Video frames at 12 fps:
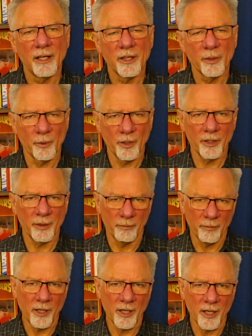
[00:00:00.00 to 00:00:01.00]
The word
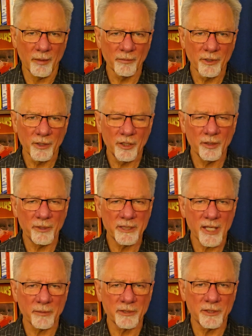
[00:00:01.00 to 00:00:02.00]
mom could be
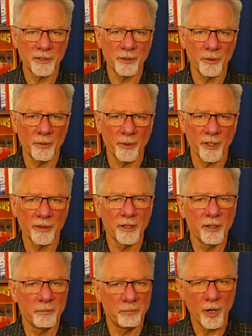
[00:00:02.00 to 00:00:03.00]
substituted with
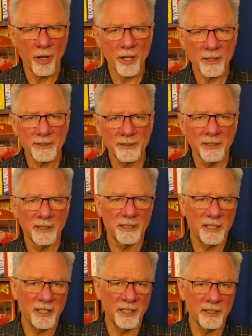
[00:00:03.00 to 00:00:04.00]
boss,
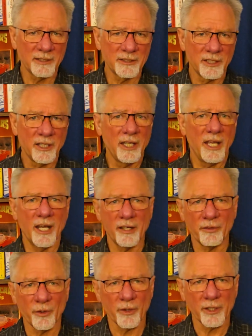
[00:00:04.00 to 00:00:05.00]
kids, head
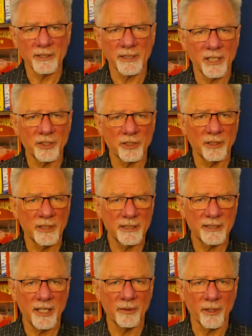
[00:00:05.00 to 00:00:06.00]
of your organization,
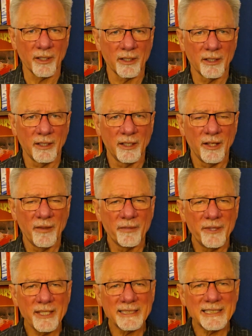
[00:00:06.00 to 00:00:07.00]
etc.
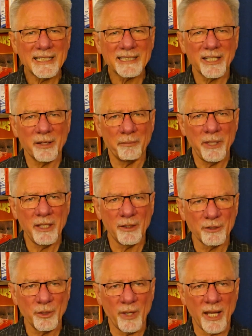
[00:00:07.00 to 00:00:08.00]
This is an
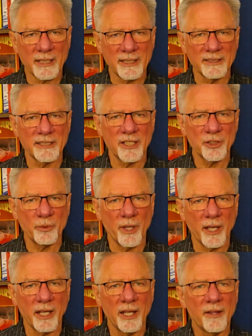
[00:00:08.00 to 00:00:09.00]
appeal to act in such a
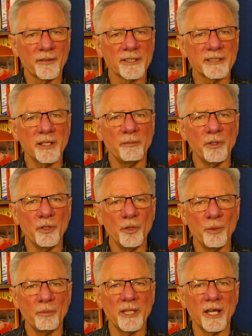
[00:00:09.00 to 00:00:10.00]
way that someone
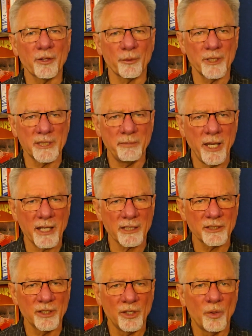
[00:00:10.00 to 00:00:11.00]
whom the other
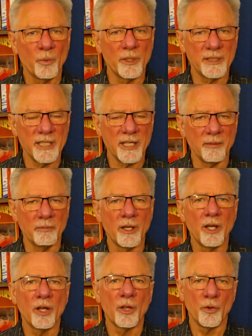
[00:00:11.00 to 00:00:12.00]
respects would deem
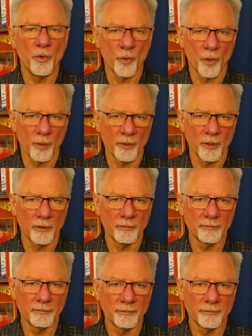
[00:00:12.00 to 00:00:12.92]
normal.